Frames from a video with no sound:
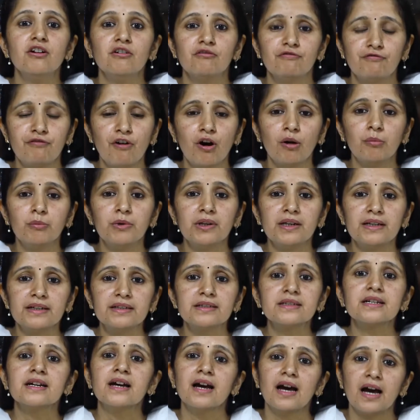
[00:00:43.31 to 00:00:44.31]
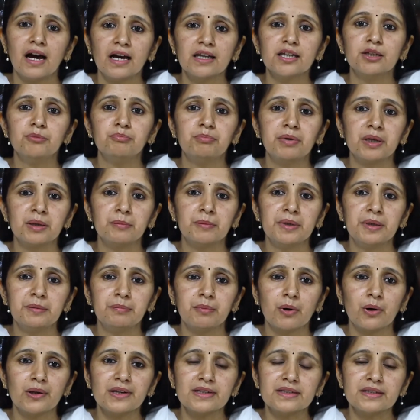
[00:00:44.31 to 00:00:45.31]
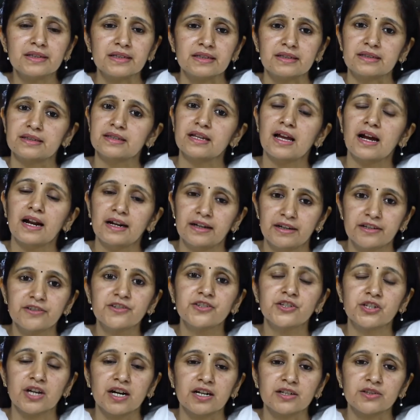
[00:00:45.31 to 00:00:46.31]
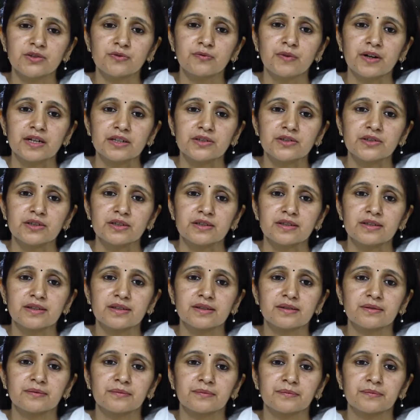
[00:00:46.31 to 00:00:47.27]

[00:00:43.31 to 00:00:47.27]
formulate and implement policies and discharge functions.